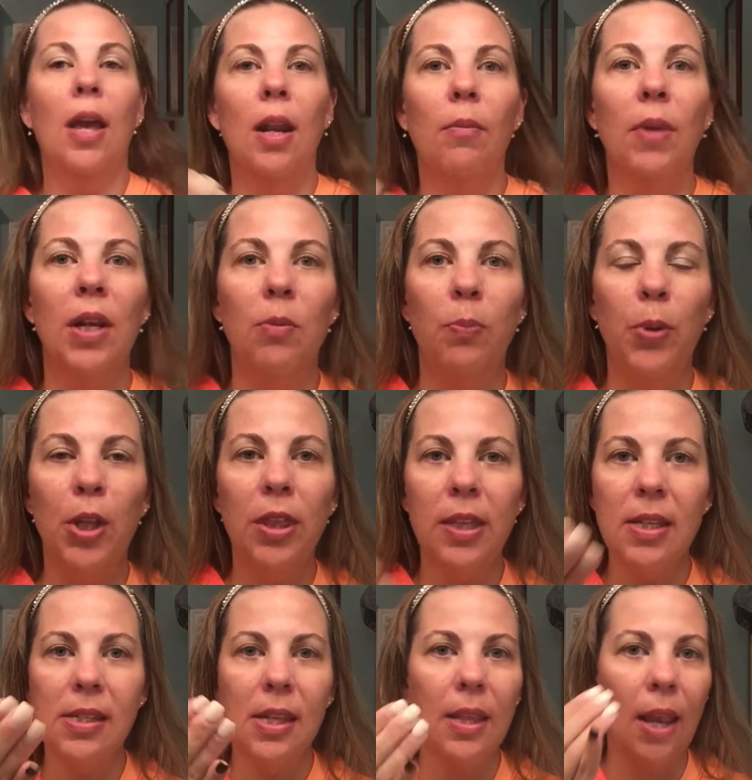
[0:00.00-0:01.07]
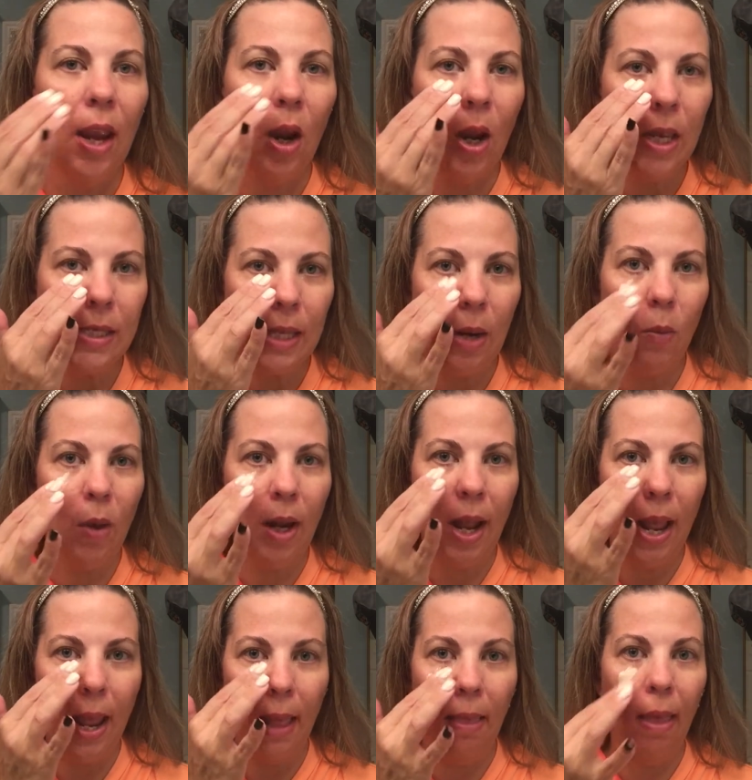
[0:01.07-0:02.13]
and I'm going to put this in the areas that I want to
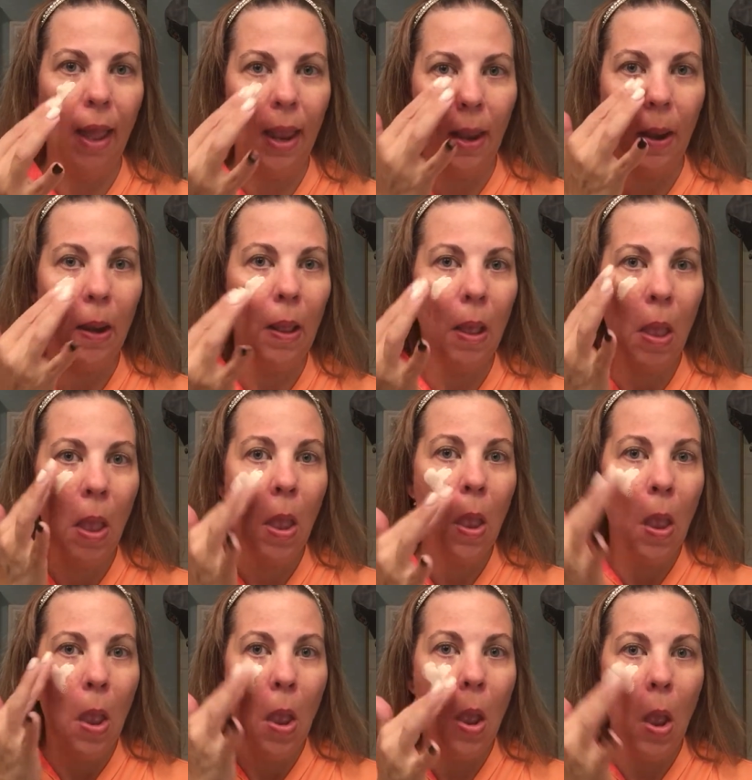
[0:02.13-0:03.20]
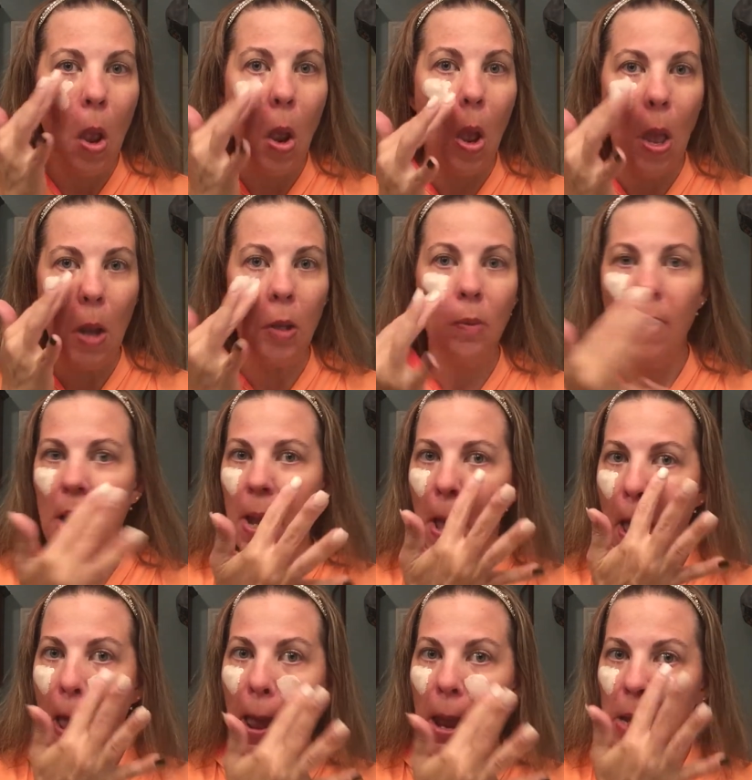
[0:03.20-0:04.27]
highlight. Under my
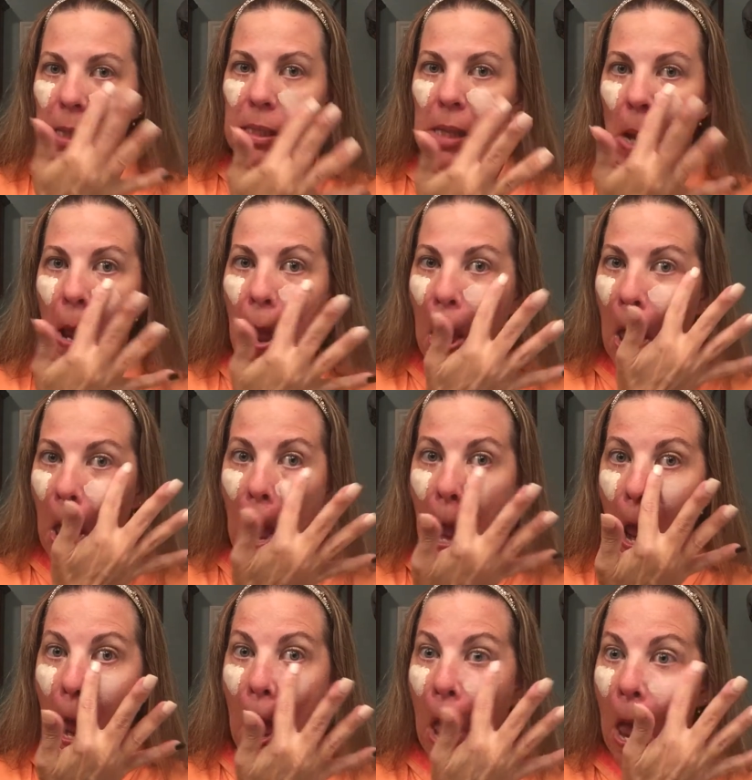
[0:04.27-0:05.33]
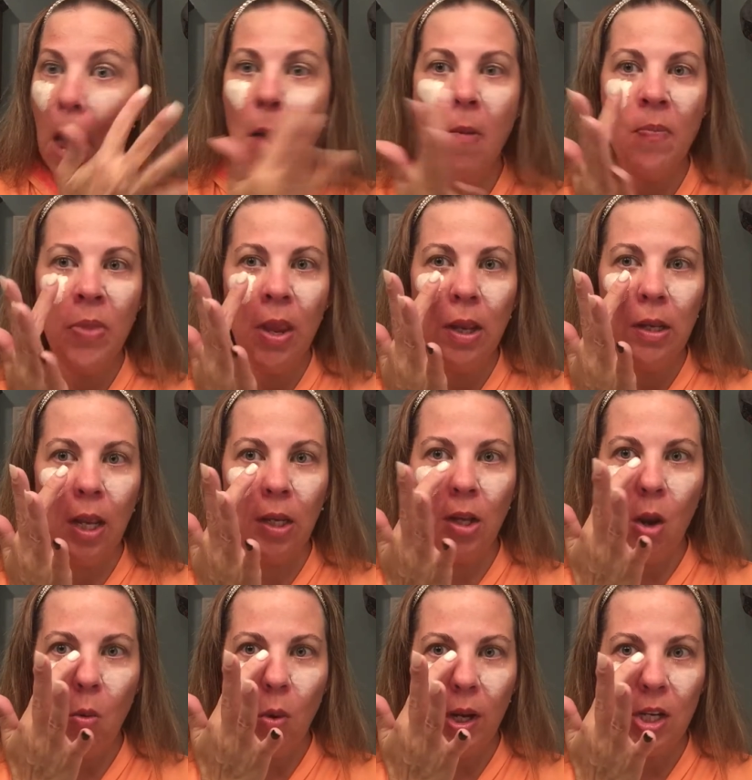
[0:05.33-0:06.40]
eyes. Now you
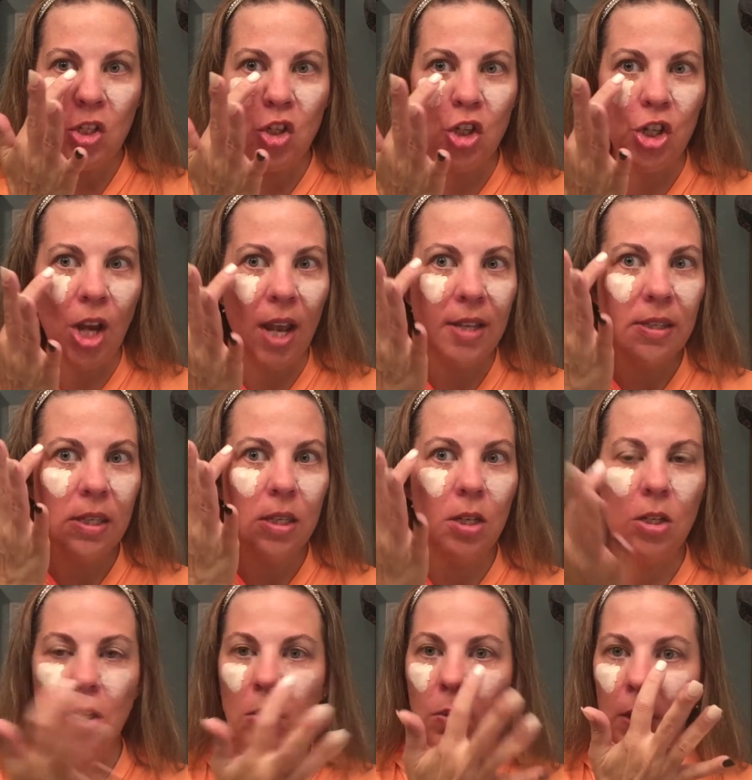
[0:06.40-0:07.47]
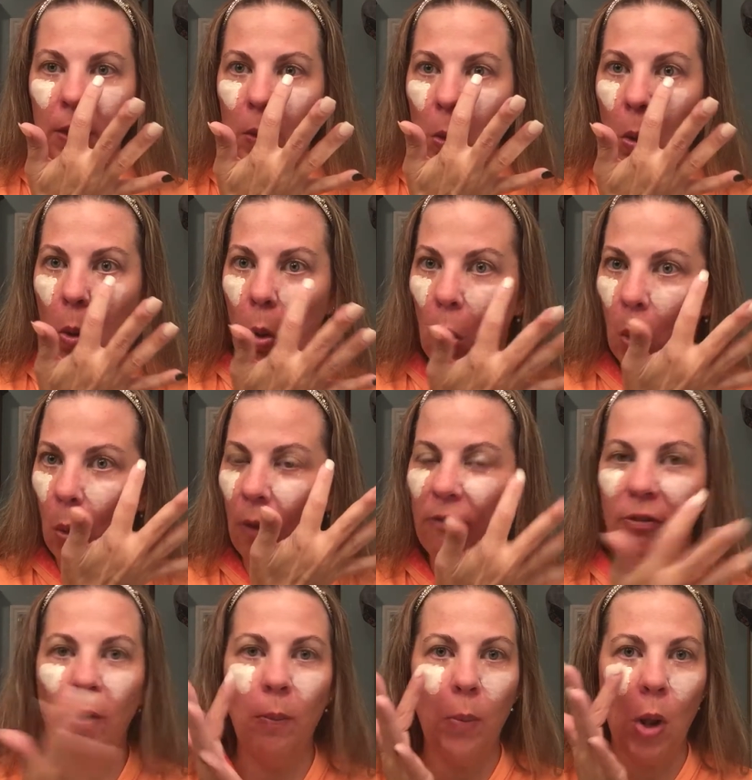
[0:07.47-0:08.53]
don't want to just do little
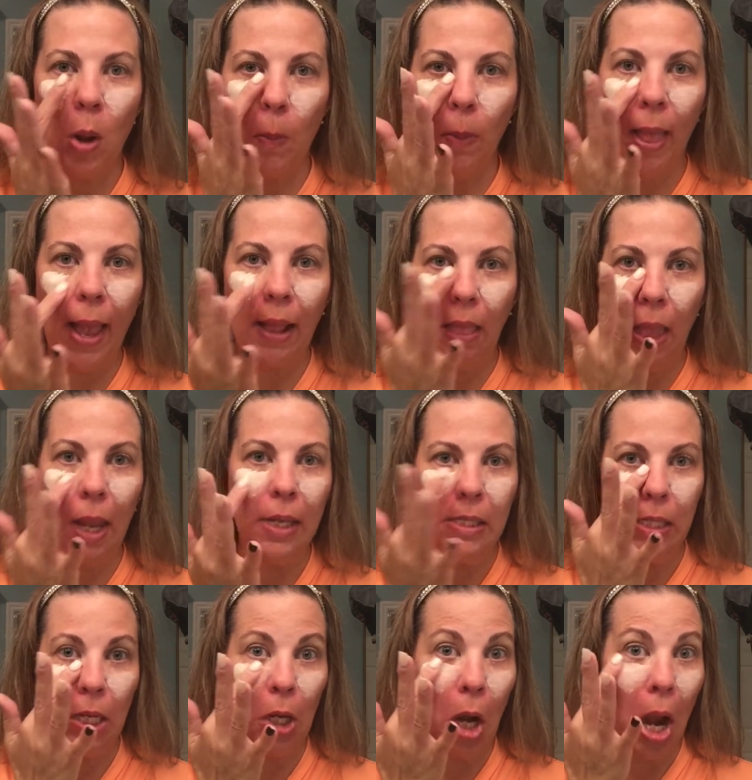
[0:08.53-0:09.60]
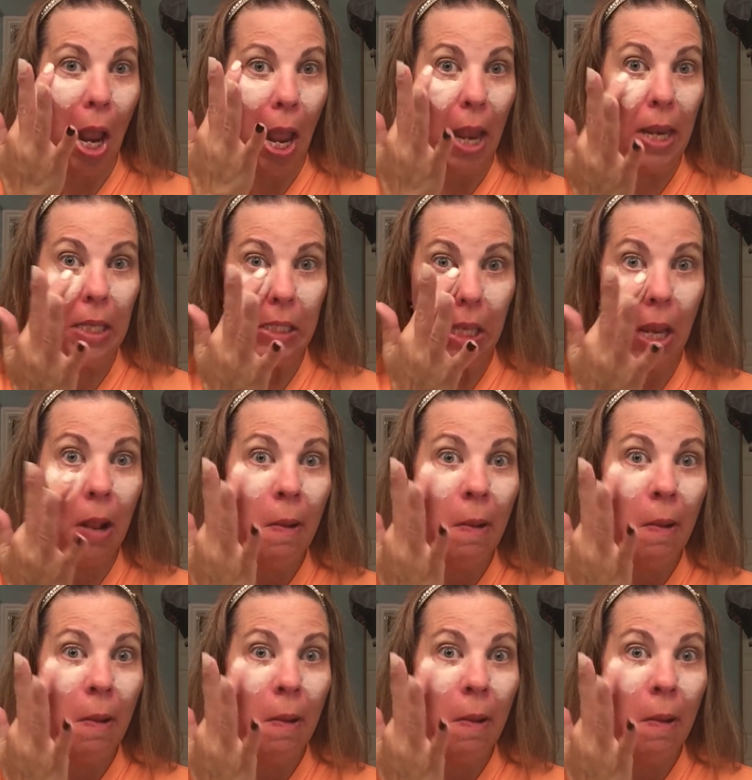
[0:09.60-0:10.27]
football black lines under your eyes,